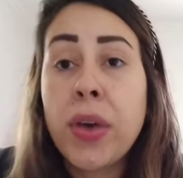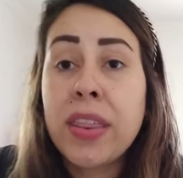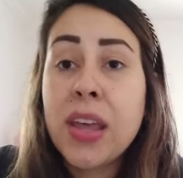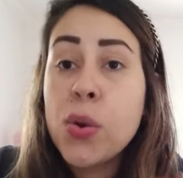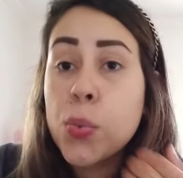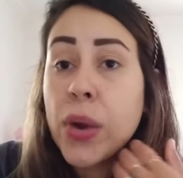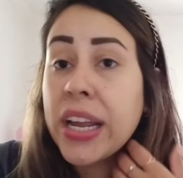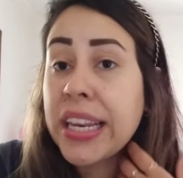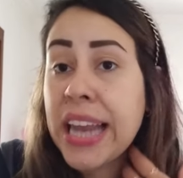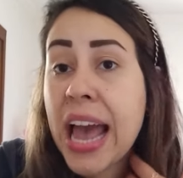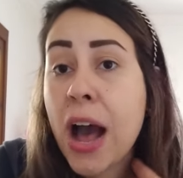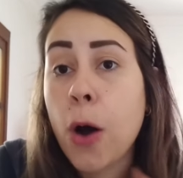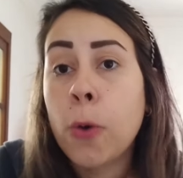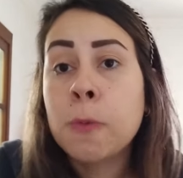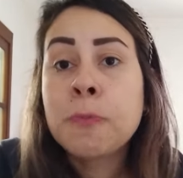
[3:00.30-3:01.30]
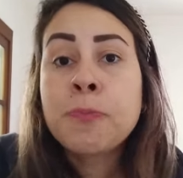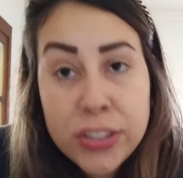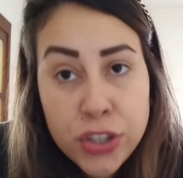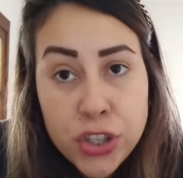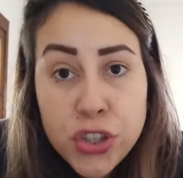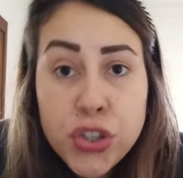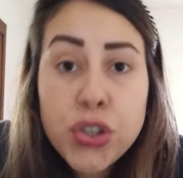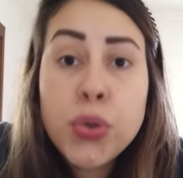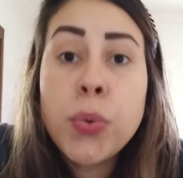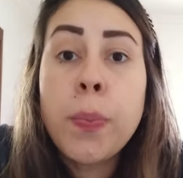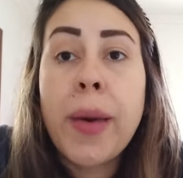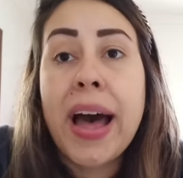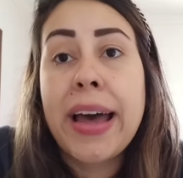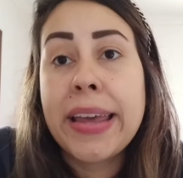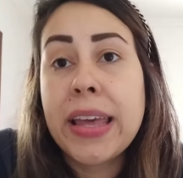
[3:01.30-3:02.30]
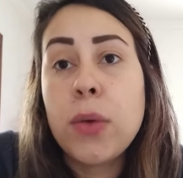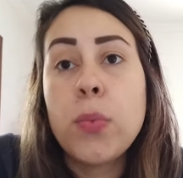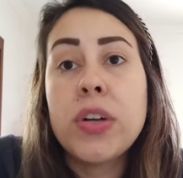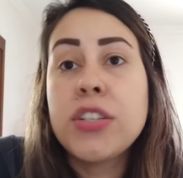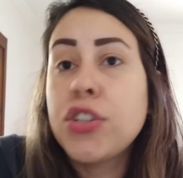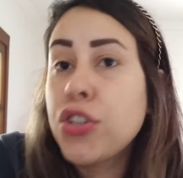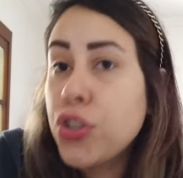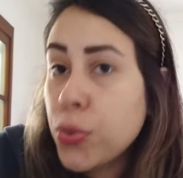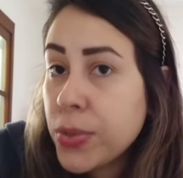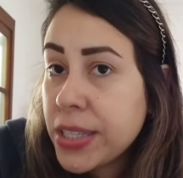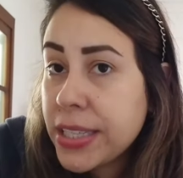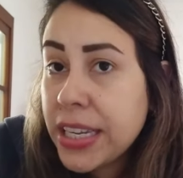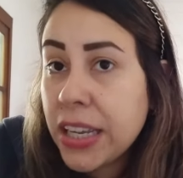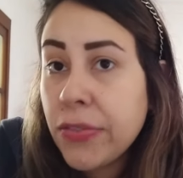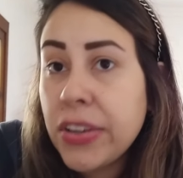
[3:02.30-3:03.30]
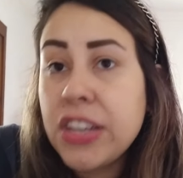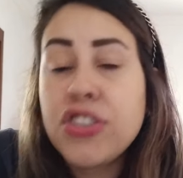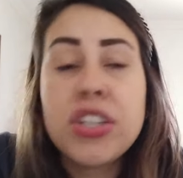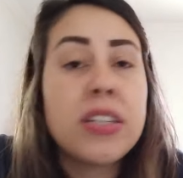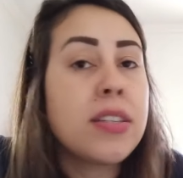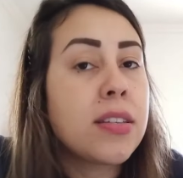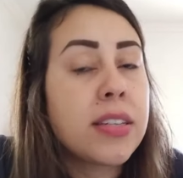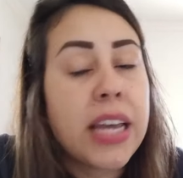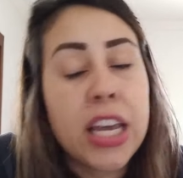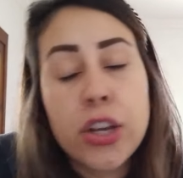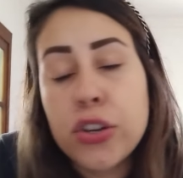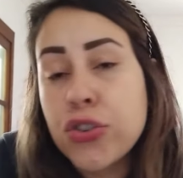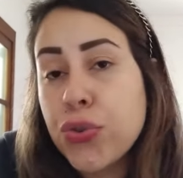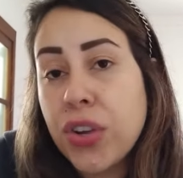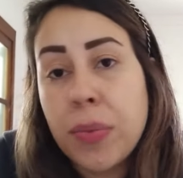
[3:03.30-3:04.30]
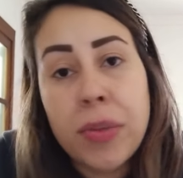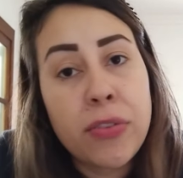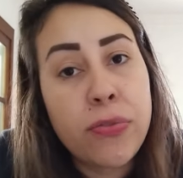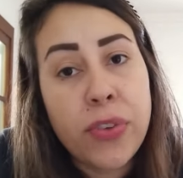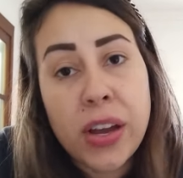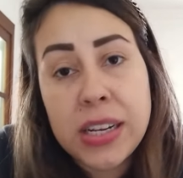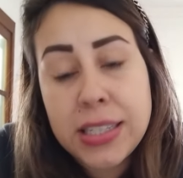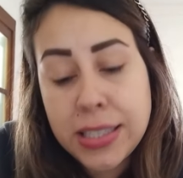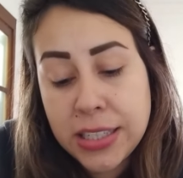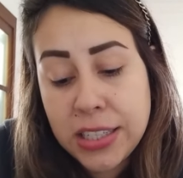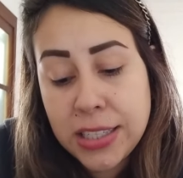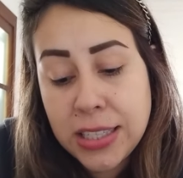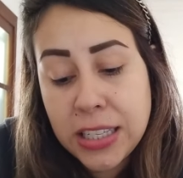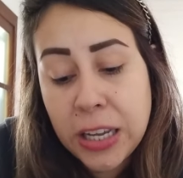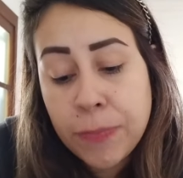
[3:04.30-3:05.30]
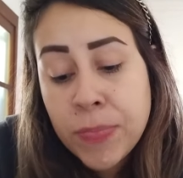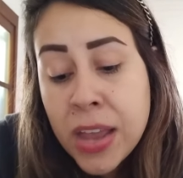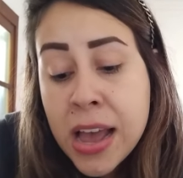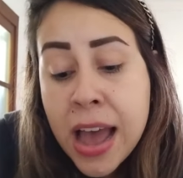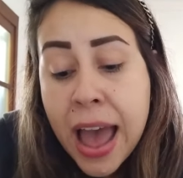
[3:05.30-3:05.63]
with it right now. Once you do buy it, once you do receive it, just take your treatment very seriously.